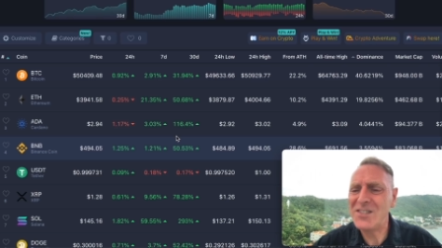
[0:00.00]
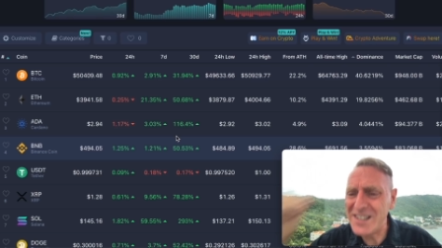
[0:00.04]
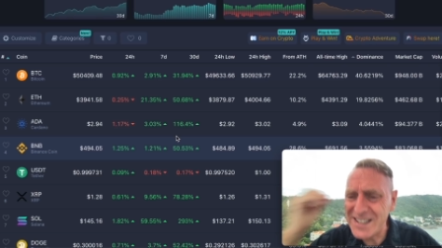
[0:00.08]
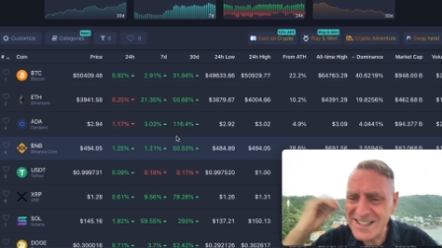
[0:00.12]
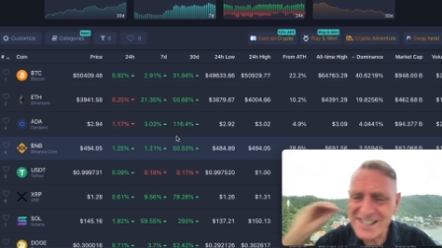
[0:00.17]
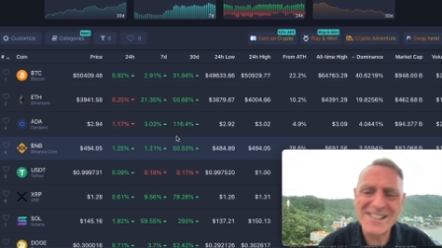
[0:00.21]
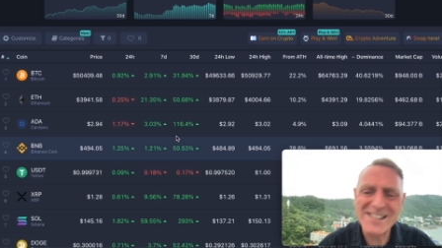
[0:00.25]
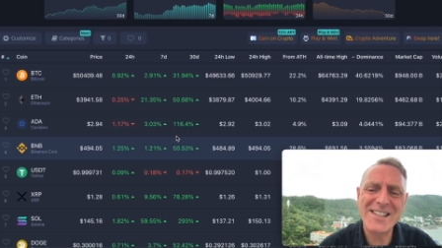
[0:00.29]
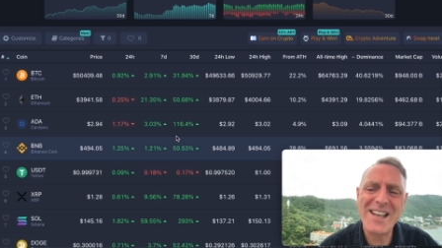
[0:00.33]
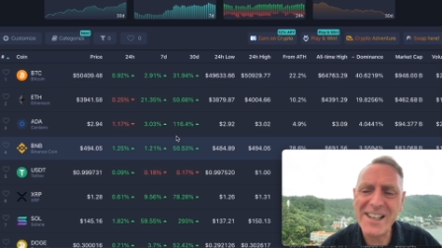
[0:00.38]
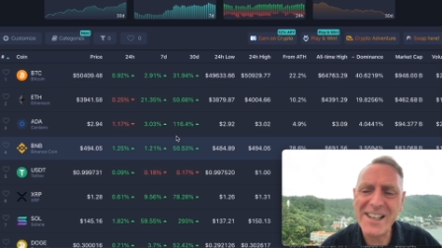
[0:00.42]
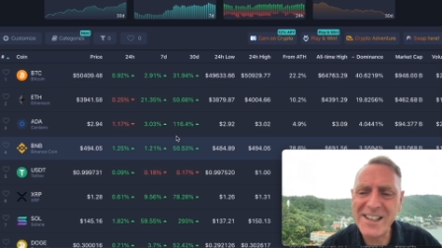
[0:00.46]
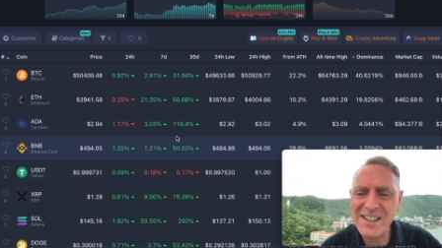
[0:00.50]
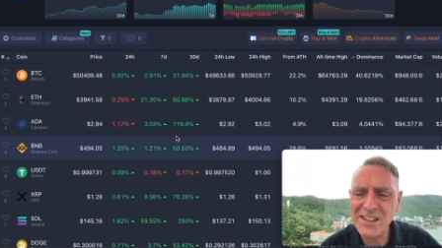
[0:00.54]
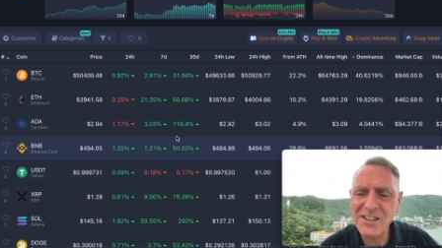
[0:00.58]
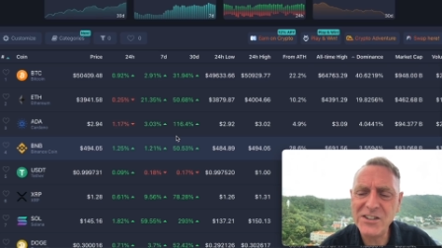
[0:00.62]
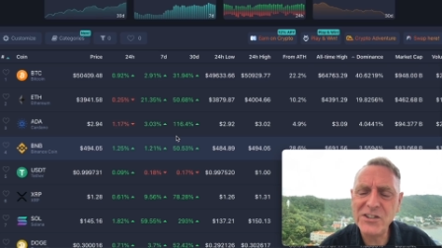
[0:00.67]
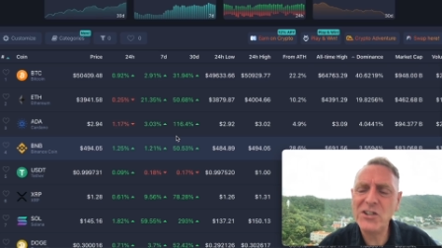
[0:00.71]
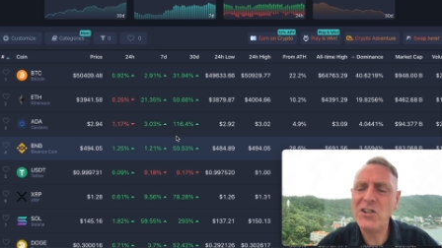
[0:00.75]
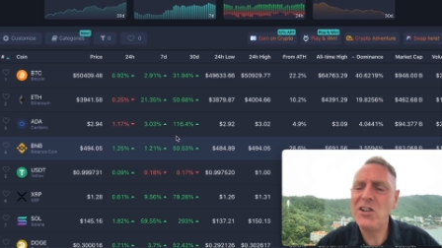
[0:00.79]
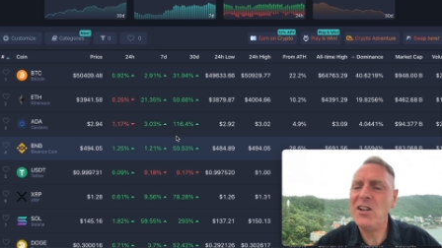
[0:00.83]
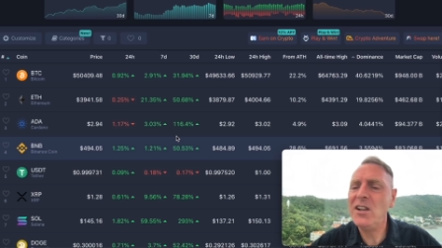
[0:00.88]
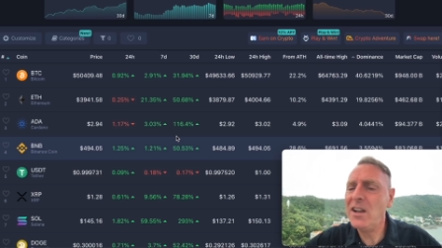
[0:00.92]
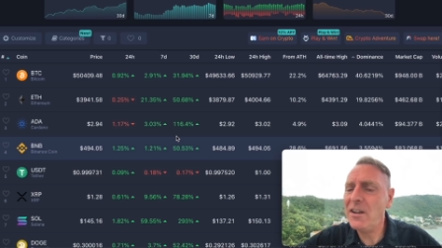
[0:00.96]
It's a
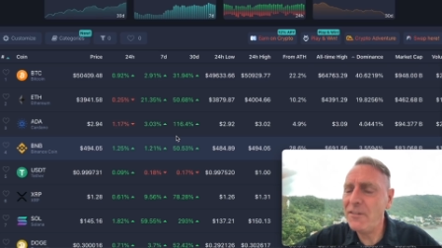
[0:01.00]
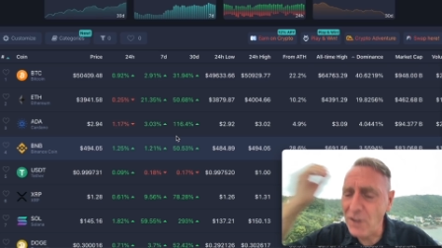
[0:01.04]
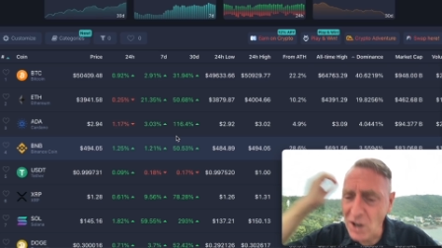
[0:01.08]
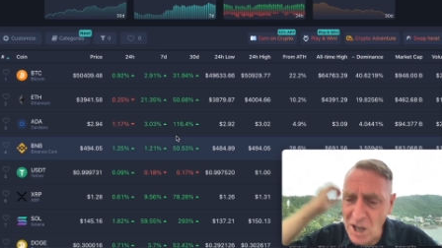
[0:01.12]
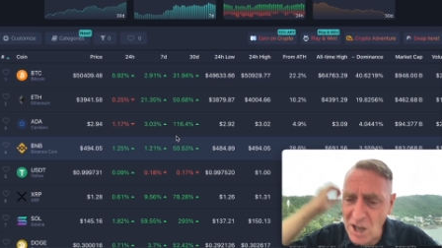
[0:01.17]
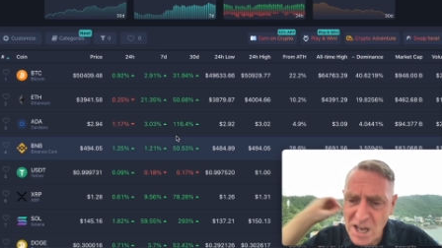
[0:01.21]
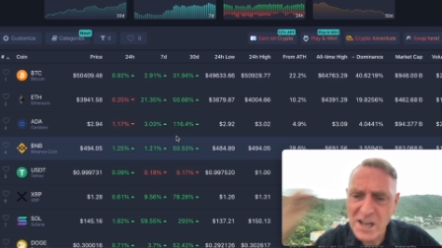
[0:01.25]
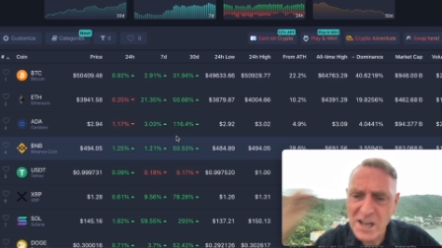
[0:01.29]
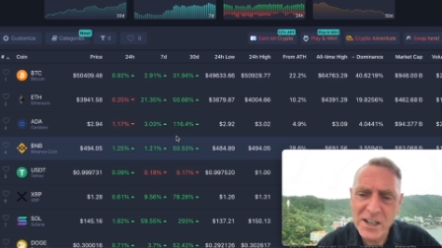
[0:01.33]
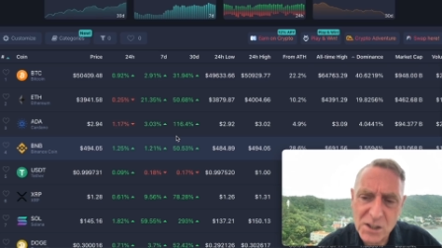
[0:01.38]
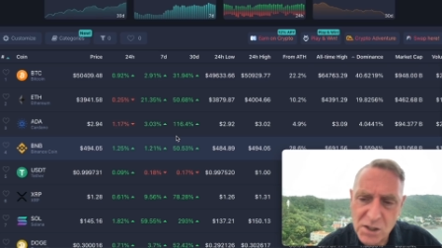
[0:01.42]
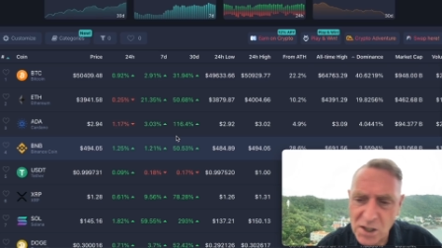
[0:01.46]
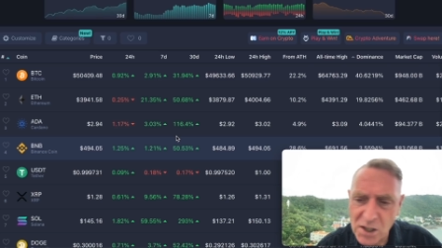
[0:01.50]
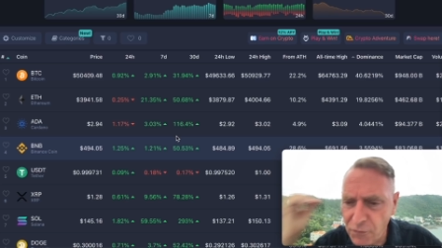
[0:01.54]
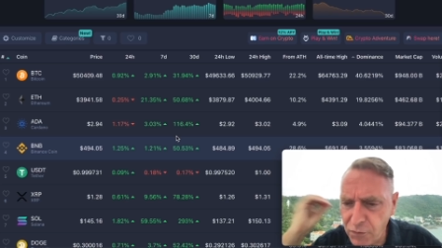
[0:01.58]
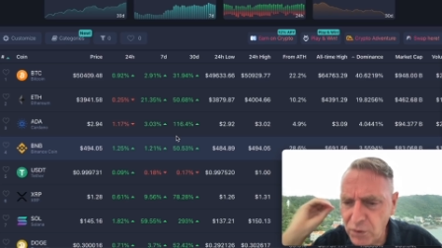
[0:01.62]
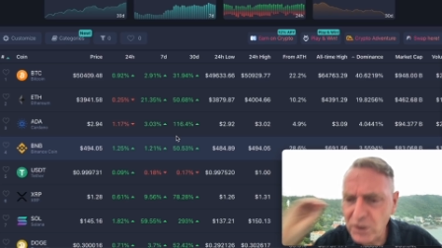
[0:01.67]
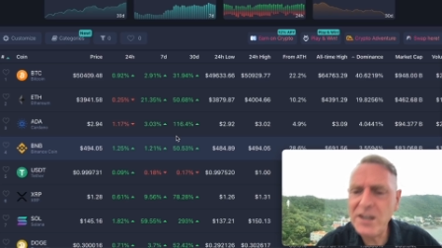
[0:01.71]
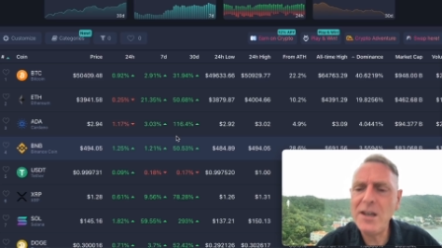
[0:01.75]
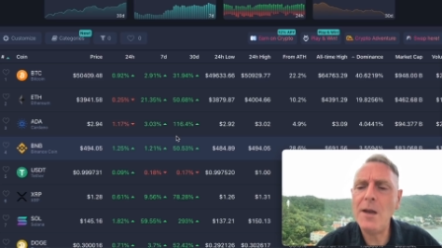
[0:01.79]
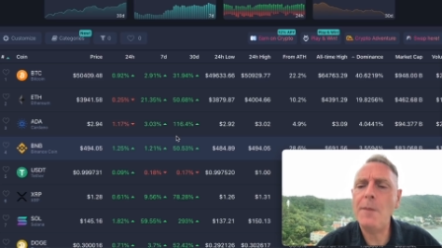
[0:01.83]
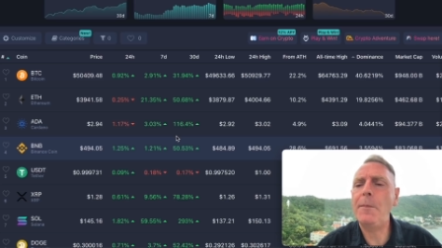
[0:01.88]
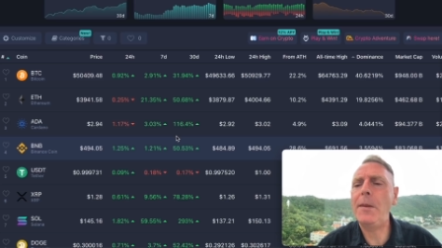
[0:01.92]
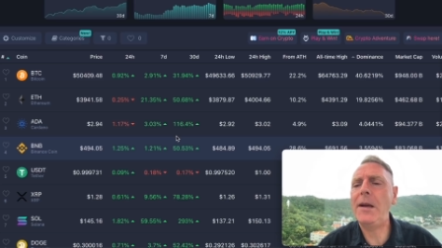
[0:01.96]
psychological level, because if we can
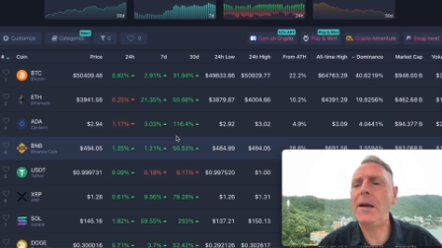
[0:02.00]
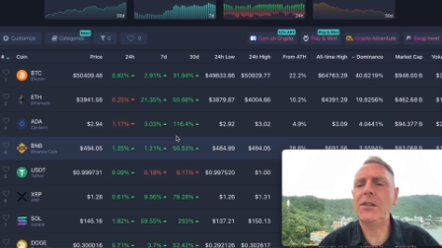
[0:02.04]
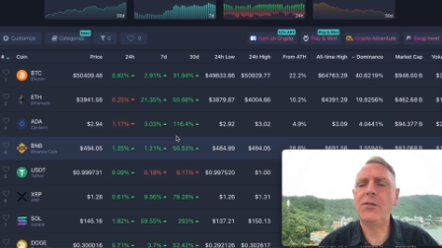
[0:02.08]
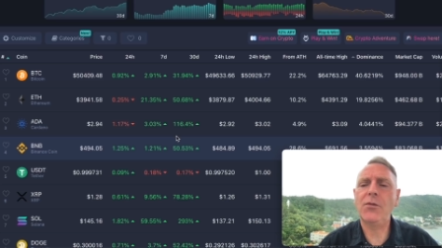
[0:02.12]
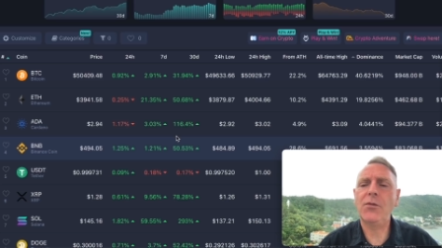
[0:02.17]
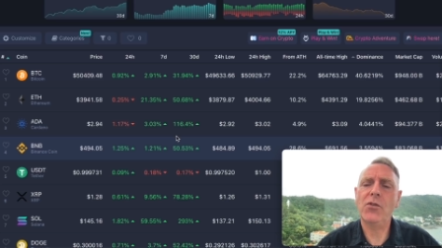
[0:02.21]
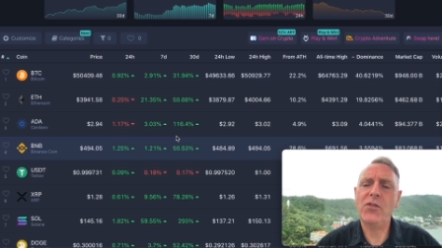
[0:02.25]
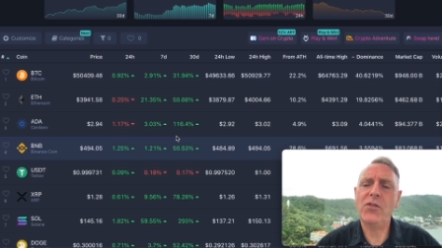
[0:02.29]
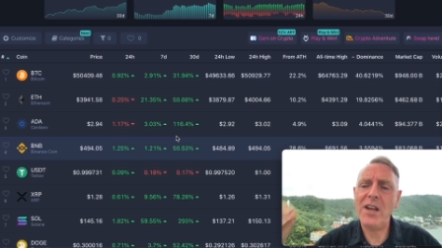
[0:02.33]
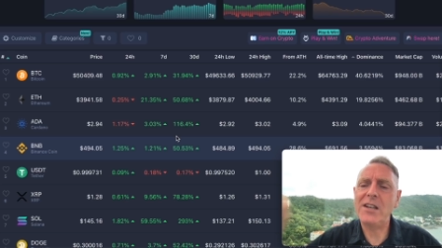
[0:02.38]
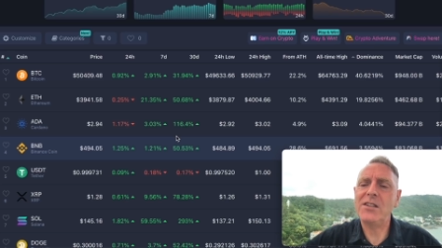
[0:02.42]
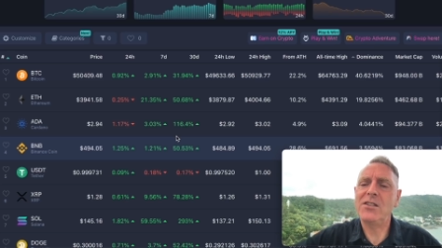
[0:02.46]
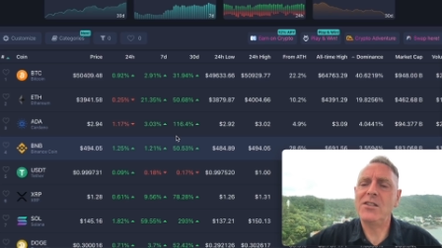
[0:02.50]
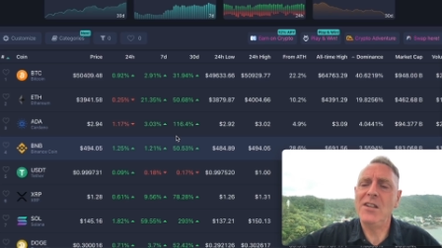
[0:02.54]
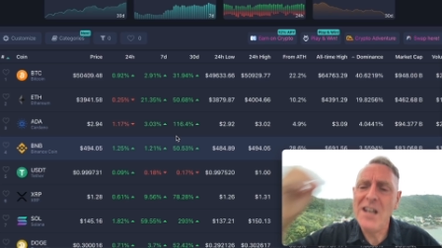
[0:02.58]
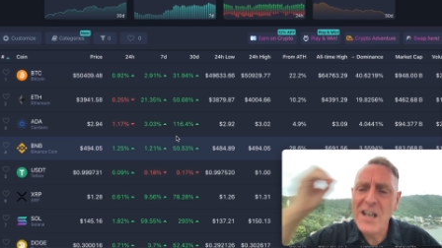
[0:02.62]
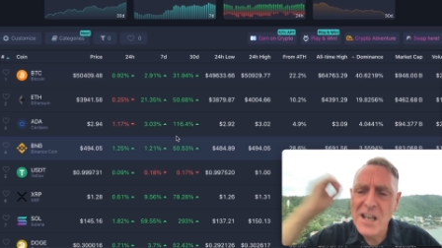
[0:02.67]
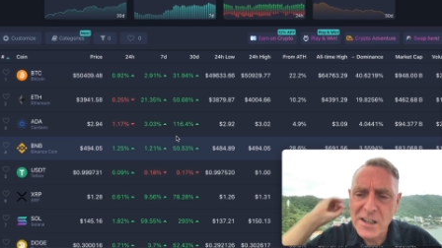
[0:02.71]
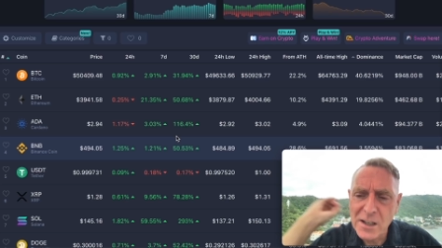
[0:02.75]
get past 4,000,